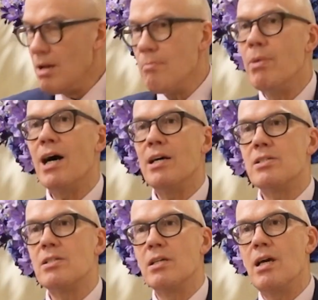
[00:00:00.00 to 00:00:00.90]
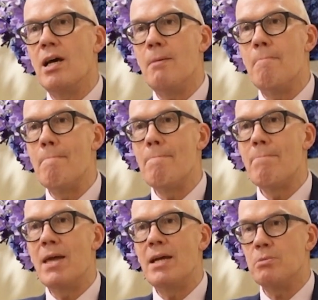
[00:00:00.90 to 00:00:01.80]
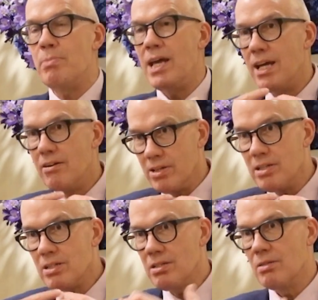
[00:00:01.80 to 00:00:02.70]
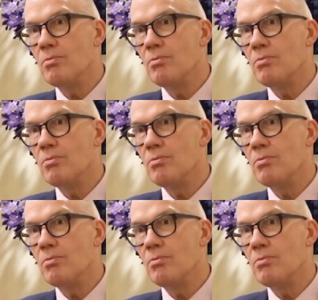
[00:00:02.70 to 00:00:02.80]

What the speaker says: But as a parent,